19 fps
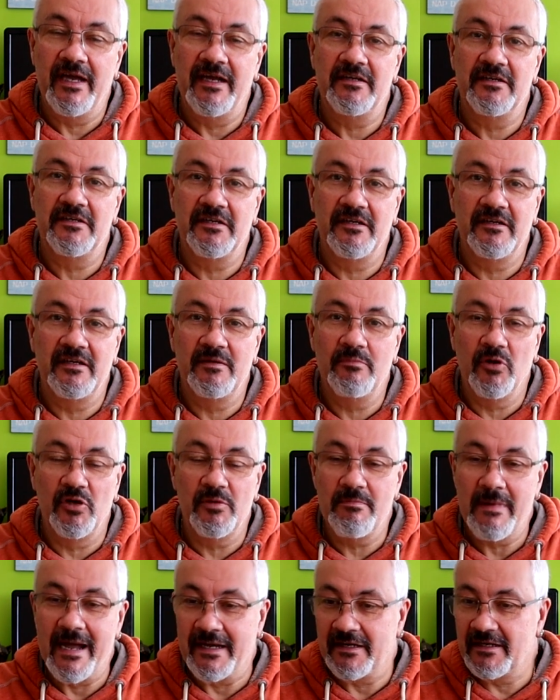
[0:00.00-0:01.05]
editing in my
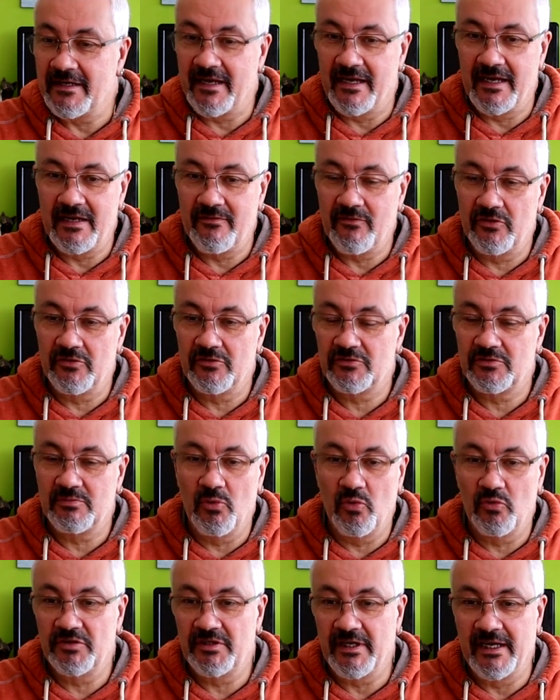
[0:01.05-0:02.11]
man cave on a
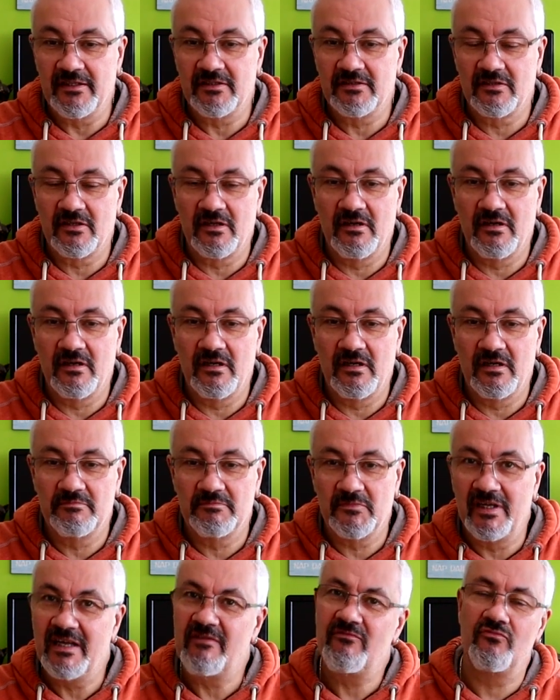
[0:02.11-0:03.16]
small desk, I
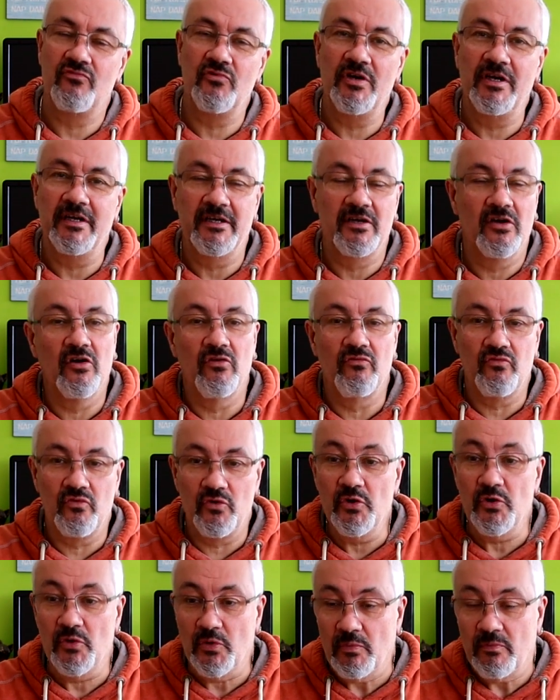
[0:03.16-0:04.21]
haven't really got
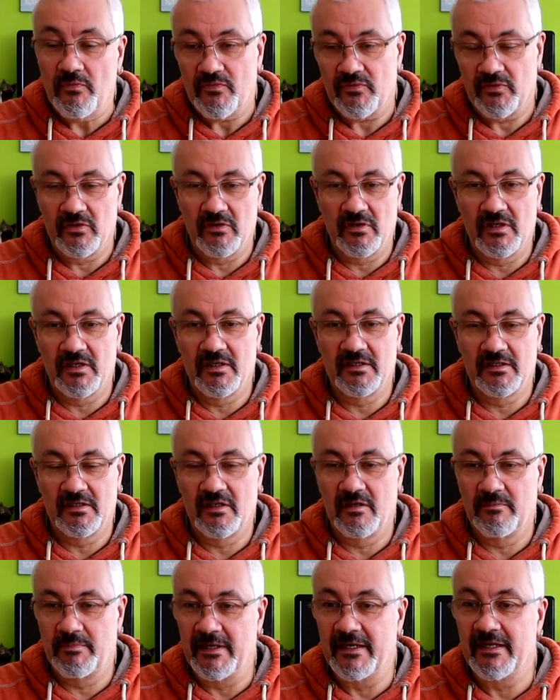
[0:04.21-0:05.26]
room for
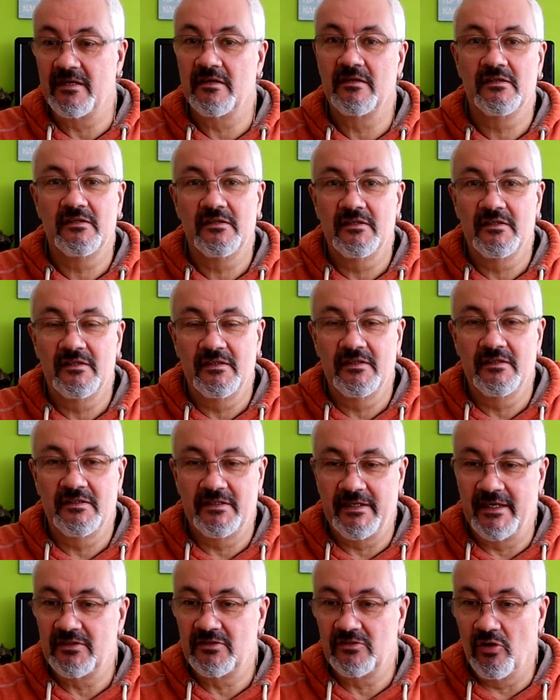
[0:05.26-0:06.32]
a big
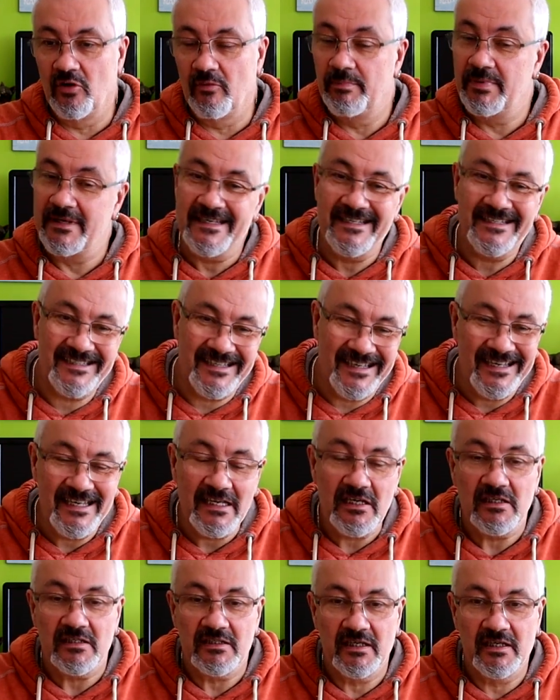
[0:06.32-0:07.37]
desktop
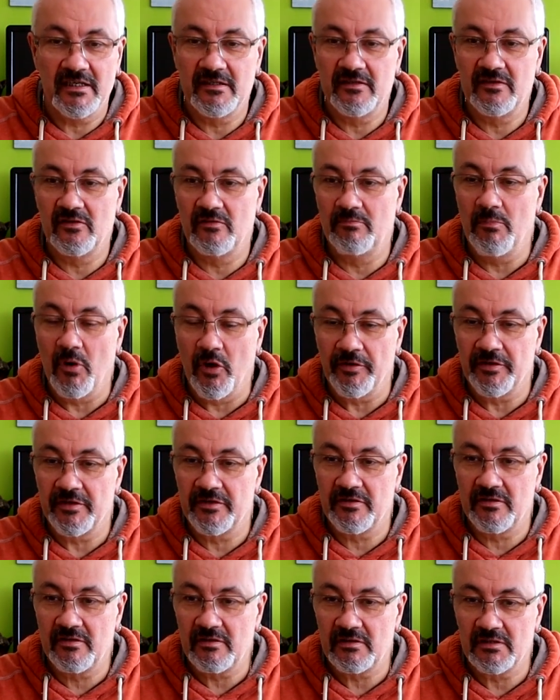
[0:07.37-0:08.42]
PC and
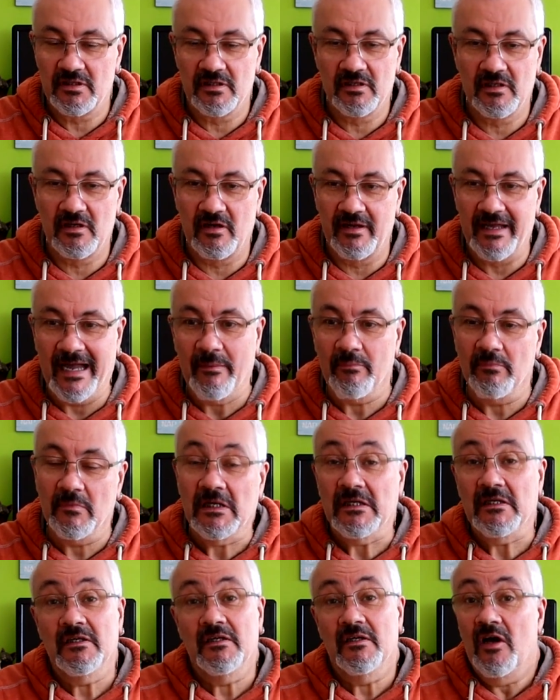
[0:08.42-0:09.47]
monitor. I am
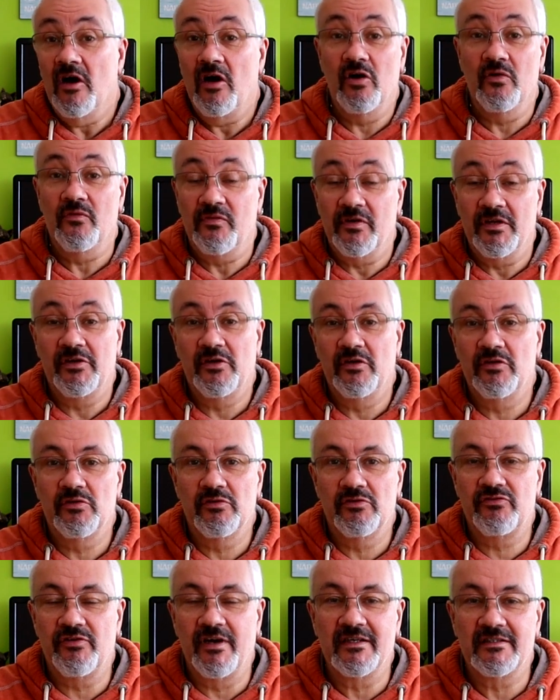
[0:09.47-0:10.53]
hopefully going to
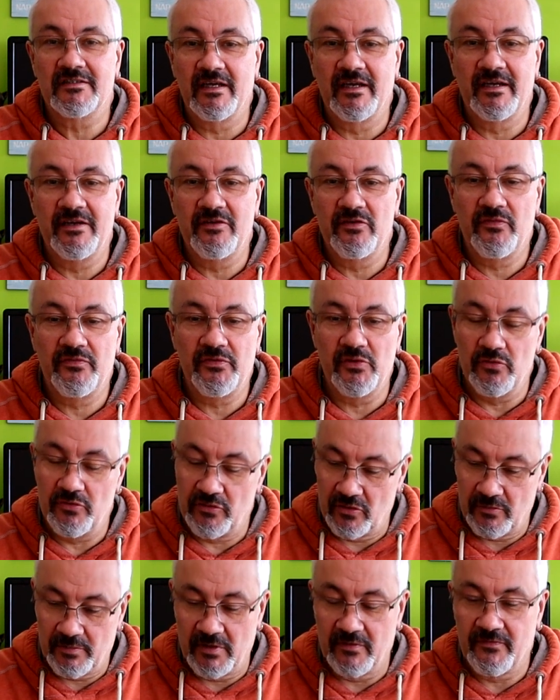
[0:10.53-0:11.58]
address that in the
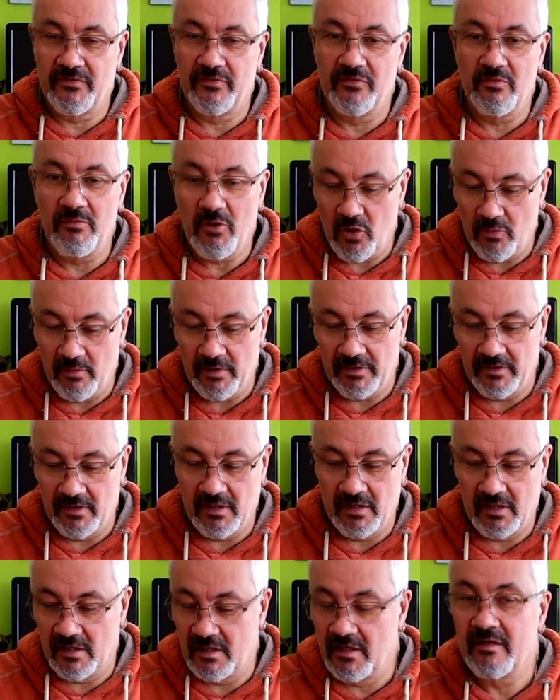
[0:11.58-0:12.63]
future, but for the moment
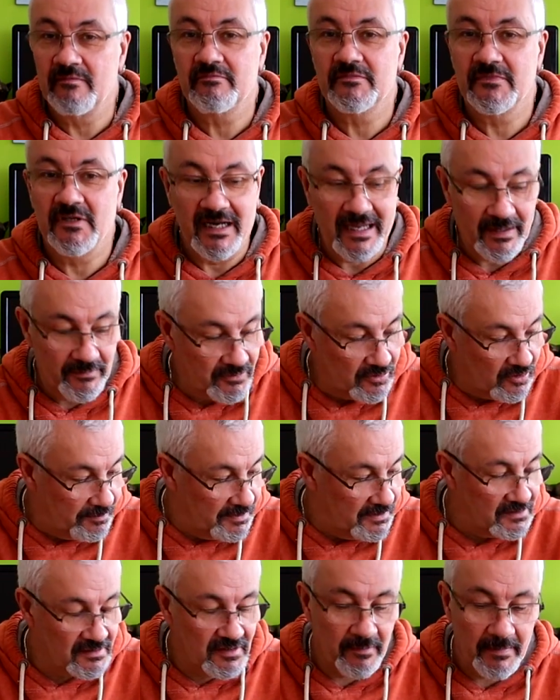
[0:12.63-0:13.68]
the laptop
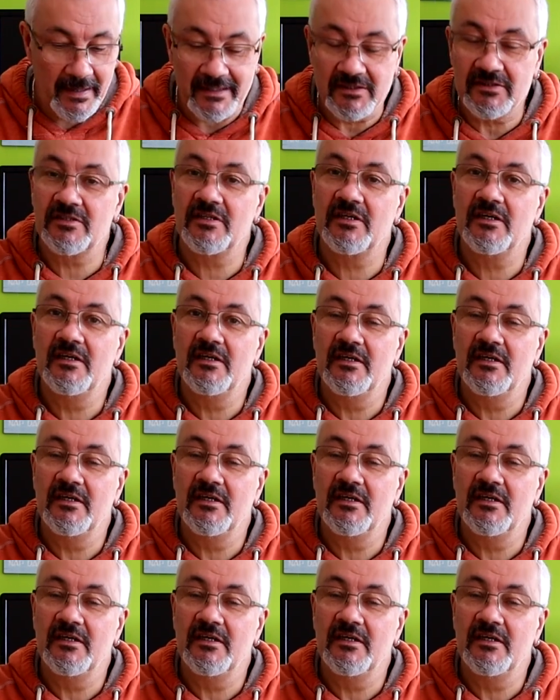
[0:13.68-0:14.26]
is the best